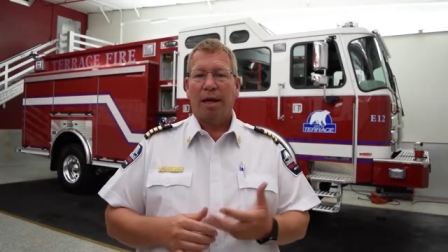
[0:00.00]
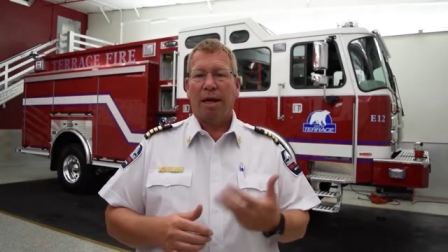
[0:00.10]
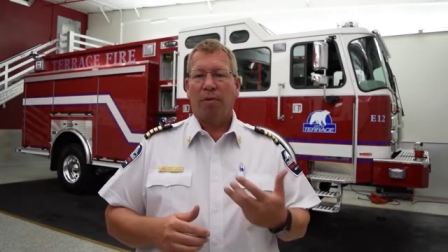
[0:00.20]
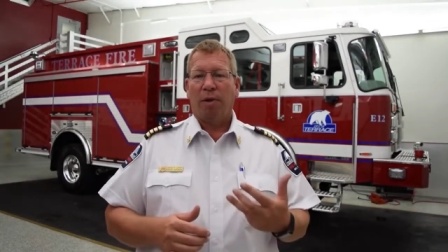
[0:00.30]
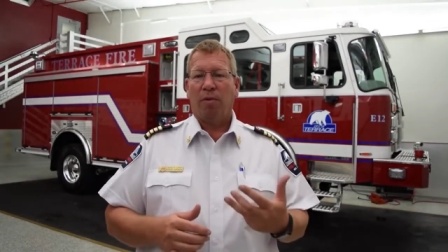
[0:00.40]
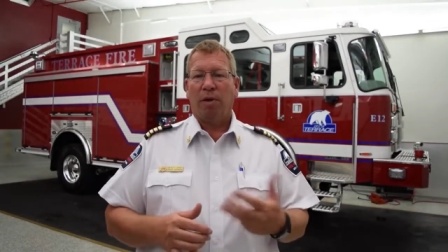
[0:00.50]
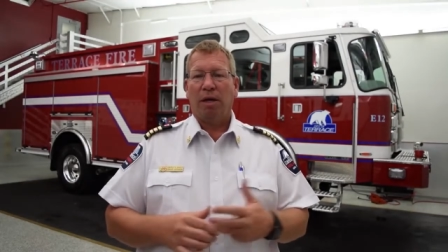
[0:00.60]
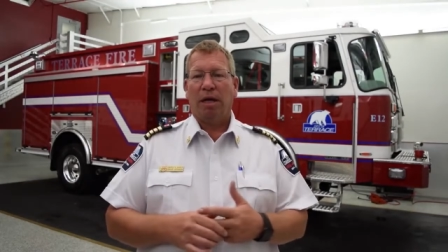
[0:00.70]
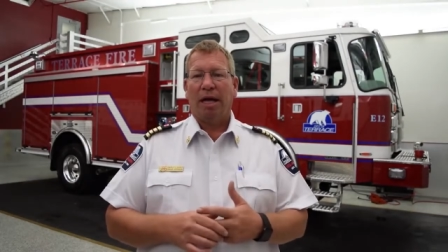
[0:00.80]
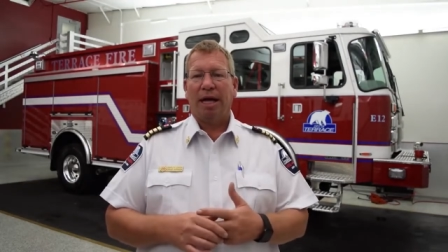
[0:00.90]
and we
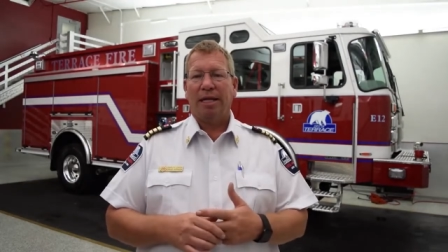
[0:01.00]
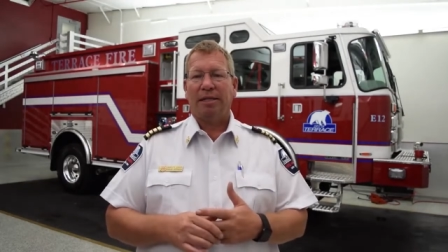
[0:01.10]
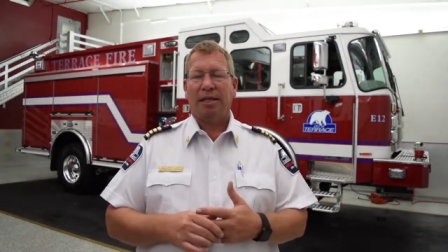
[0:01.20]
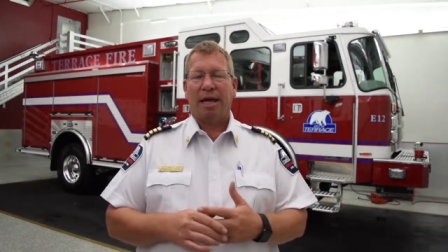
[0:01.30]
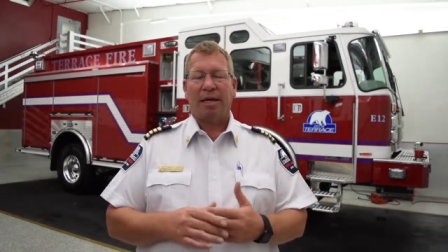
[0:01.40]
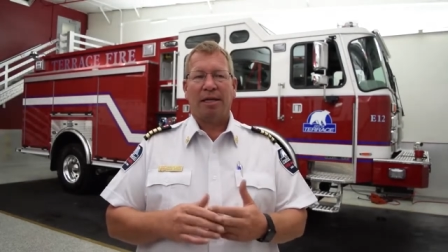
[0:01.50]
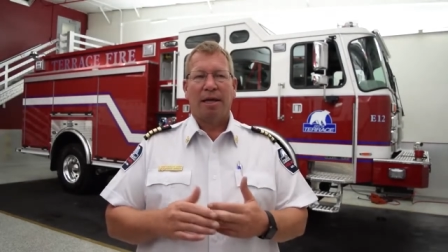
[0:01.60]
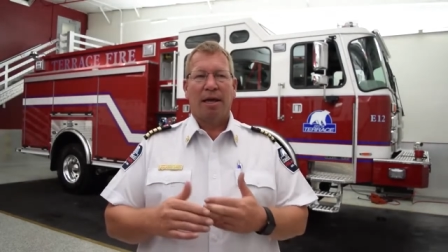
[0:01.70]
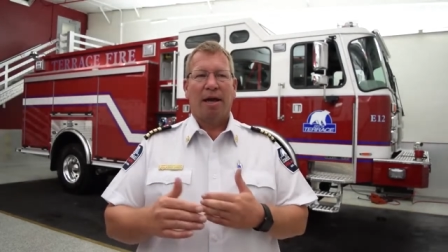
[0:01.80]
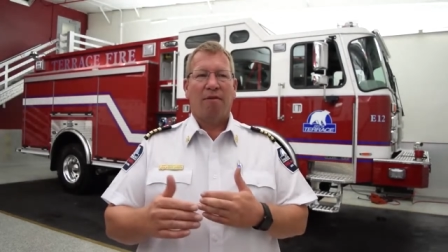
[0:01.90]
realize that
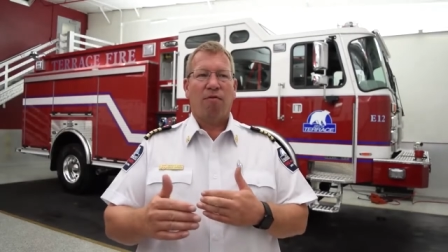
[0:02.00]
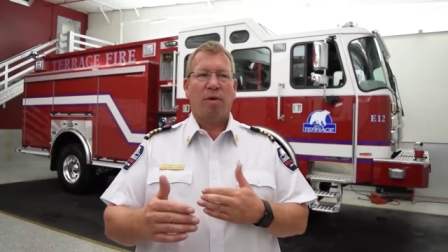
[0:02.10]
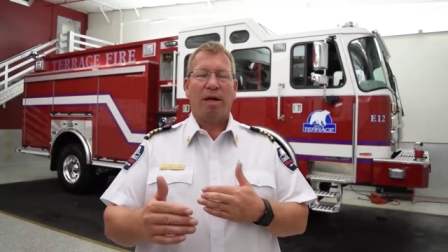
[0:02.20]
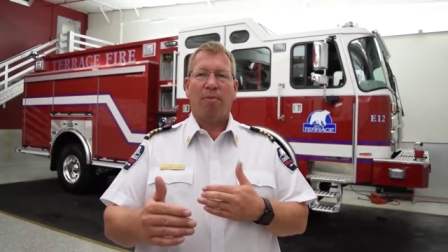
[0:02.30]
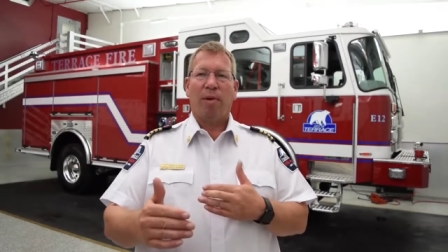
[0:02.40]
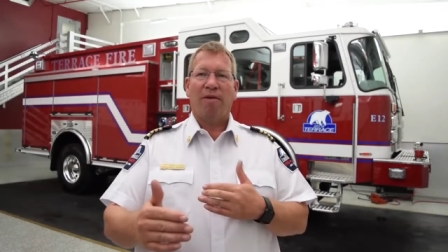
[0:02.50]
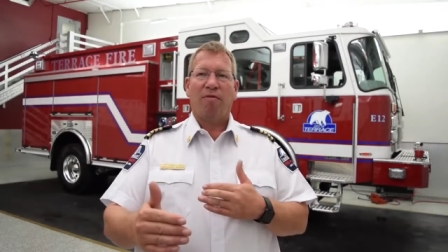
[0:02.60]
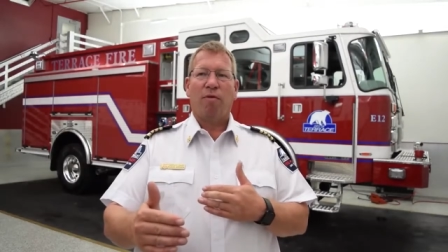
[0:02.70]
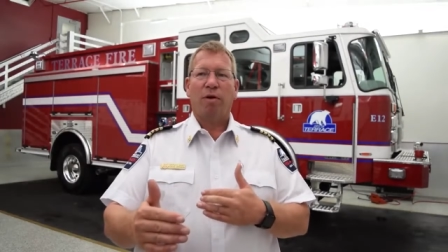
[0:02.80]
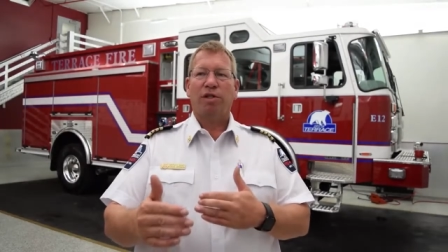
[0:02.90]
have we been
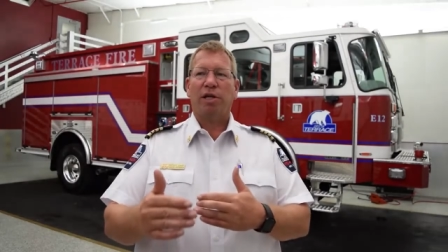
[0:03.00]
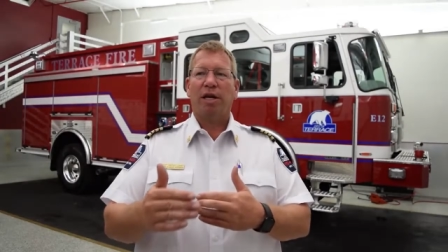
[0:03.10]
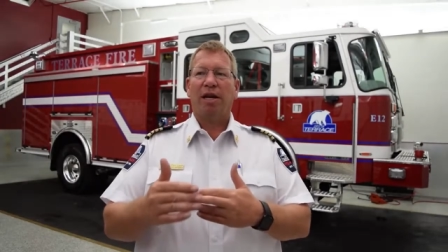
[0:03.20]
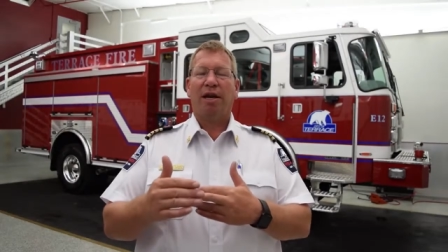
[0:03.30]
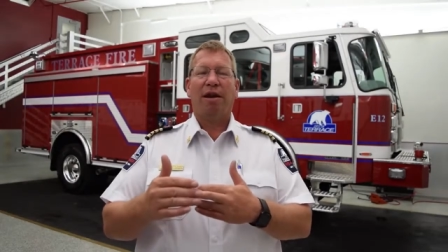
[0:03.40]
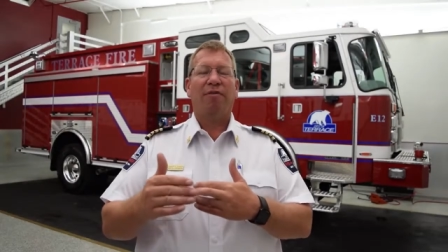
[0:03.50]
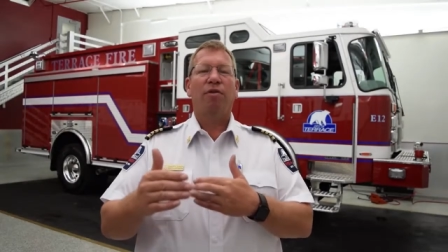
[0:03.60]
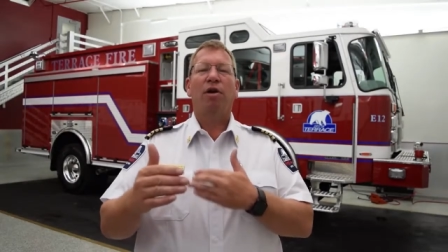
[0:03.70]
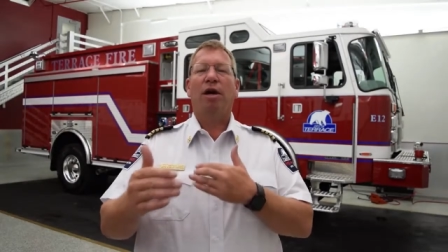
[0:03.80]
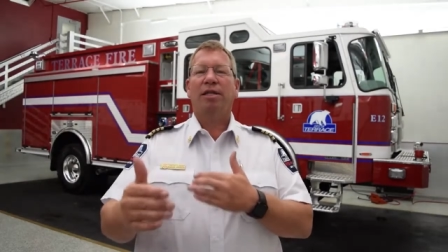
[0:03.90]
fortunate enough
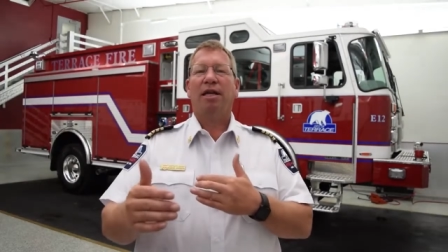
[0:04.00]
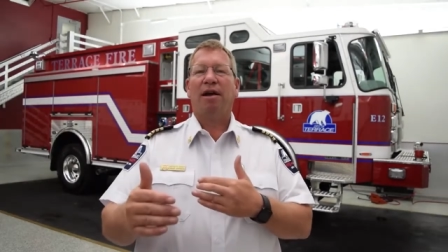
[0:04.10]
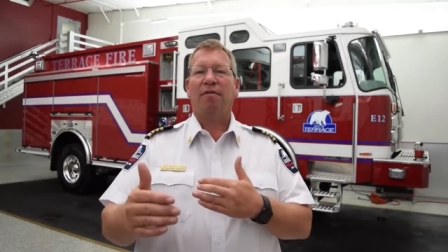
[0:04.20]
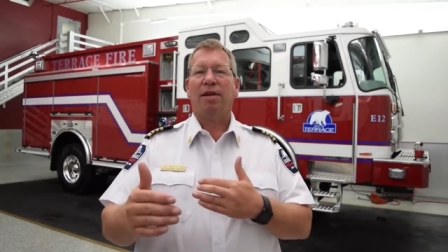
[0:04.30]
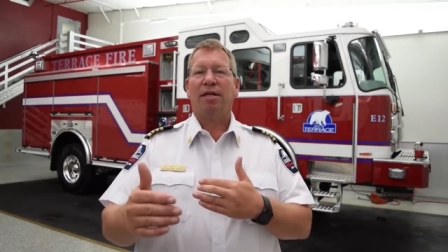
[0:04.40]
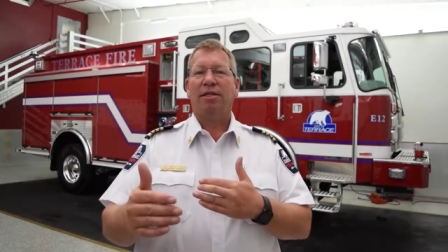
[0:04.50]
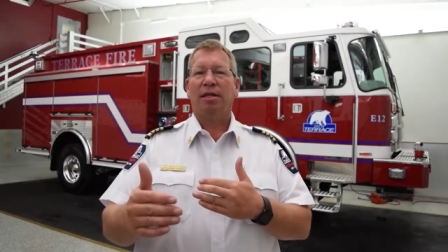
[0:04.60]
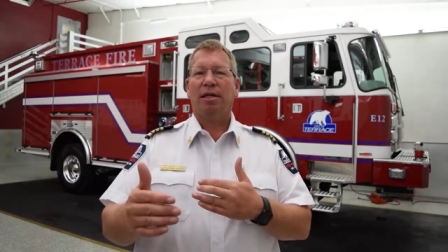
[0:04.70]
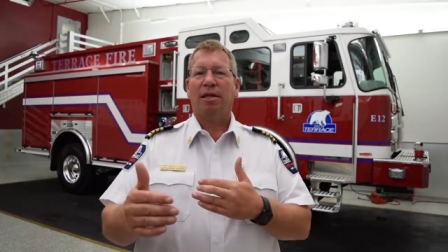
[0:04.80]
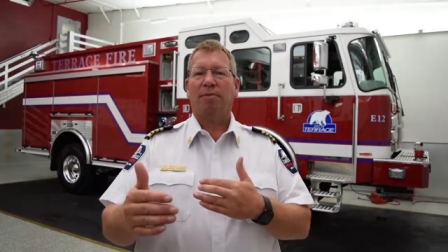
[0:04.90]
not to have an
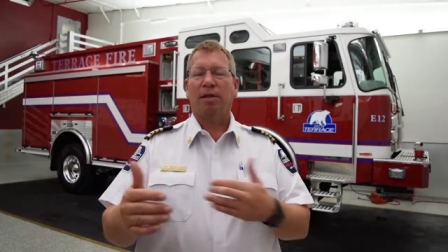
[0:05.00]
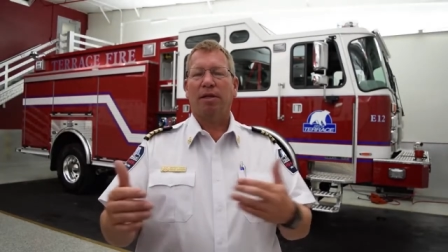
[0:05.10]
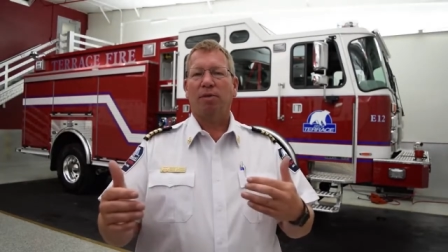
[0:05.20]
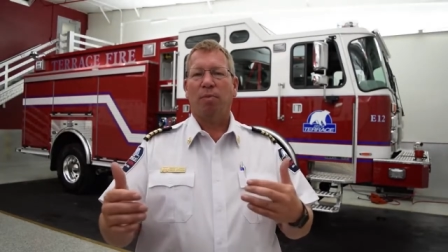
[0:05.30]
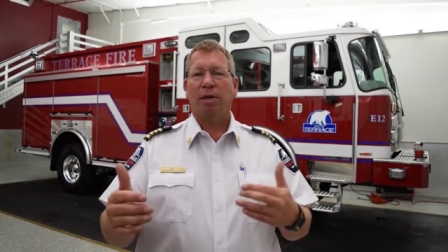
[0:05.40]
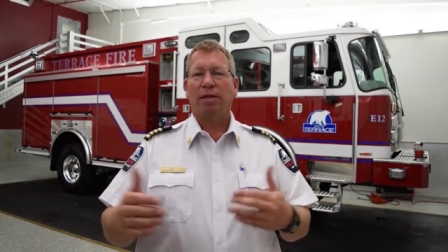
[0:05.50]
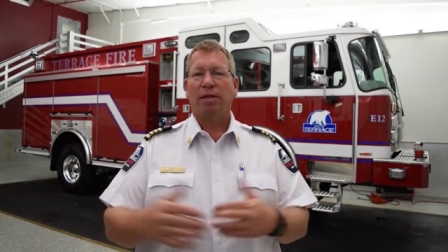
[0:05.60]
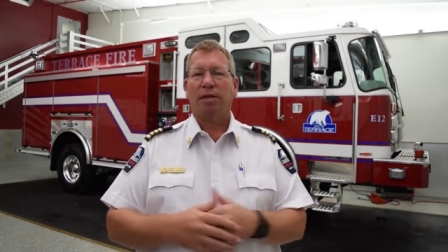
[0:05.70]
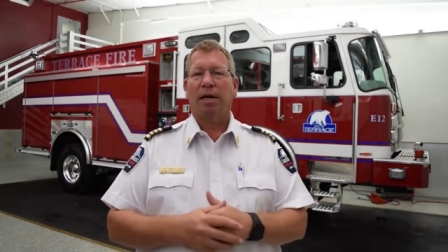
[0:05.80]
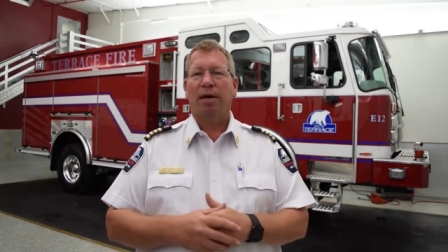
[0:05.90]
incident up to this point
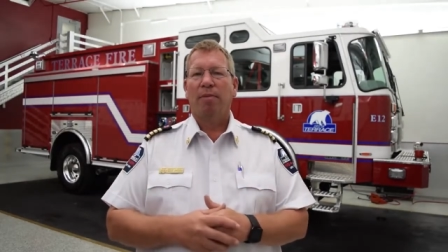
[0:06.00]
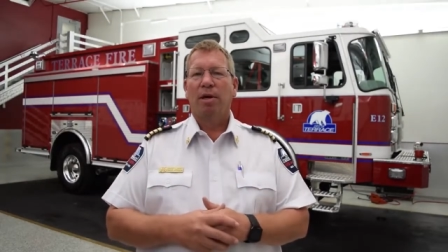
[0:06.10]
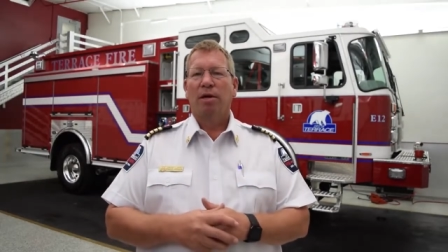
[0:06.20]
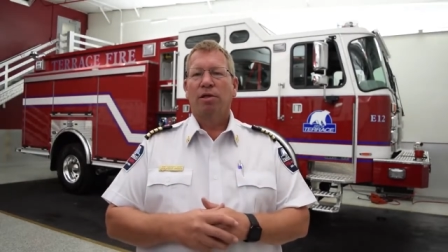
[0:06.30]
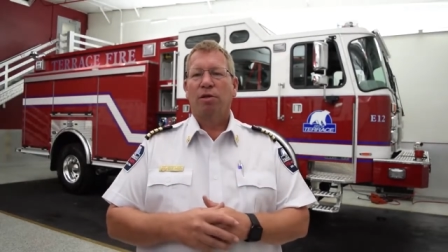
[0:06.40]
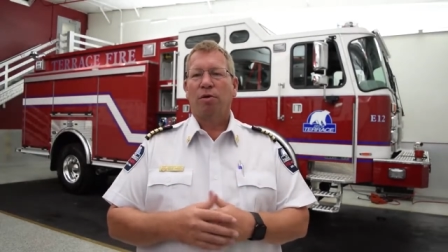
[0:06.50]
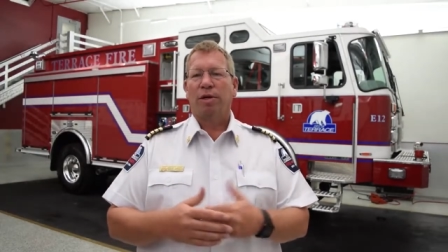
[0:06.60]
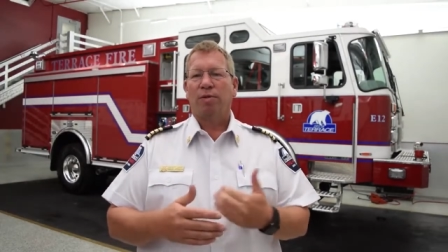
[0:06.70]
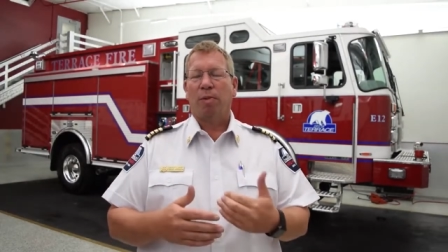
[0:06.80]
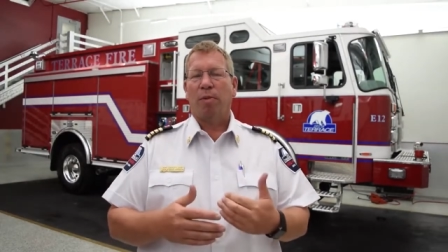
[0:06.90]
in time. So
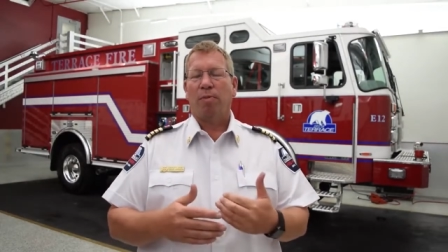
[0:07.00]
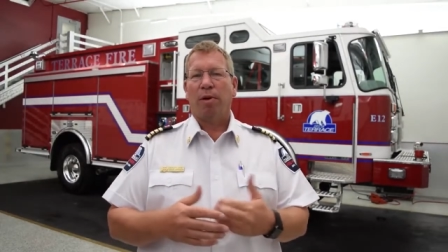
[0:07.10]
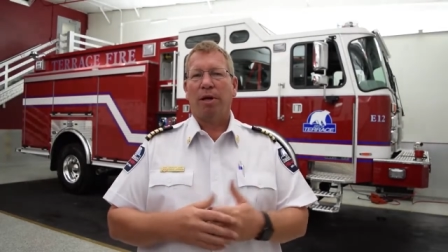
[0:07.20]
this pumper